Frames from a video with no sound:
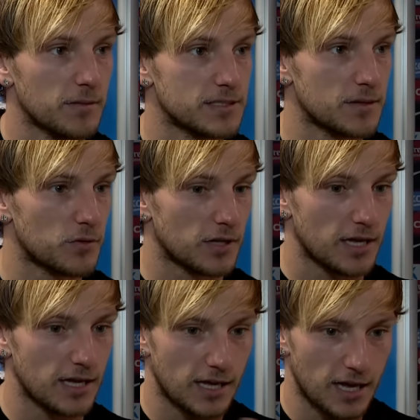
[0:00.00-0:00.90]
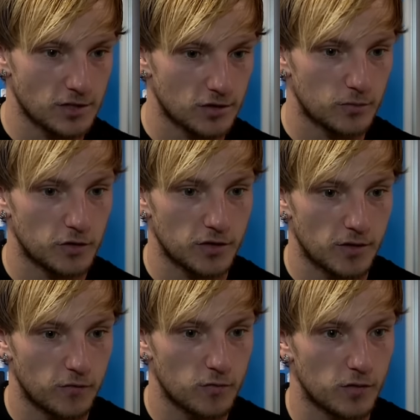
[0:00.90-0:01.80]
We just have to pick ourselves up,
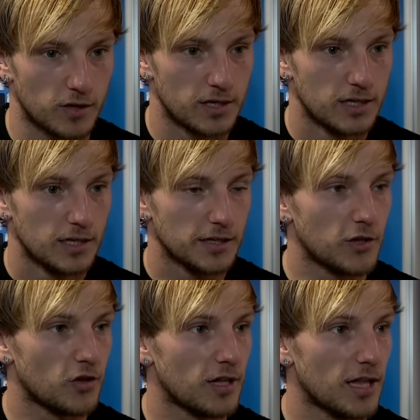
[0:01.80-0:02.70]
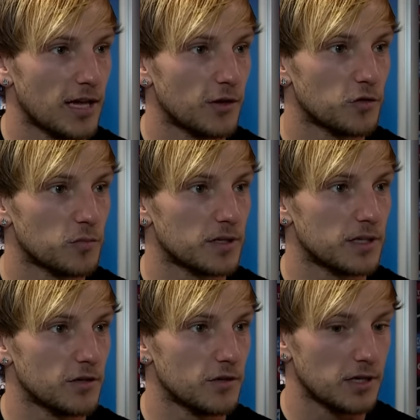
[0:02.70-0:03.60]
because that's a good thing about football.
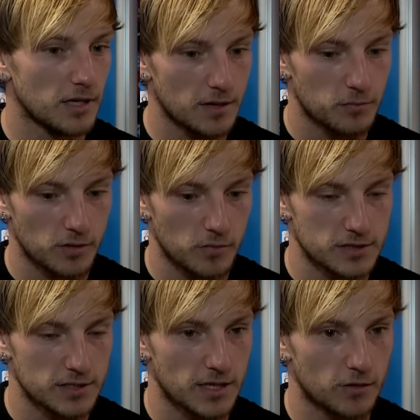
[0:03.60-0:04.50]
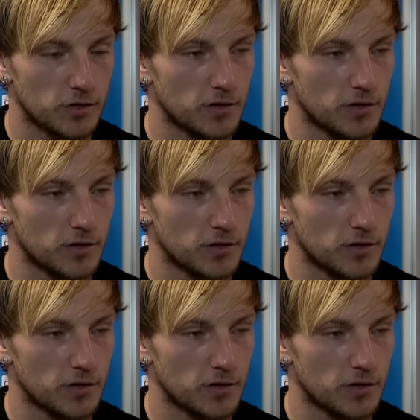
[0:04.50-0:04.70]
We've always got another game.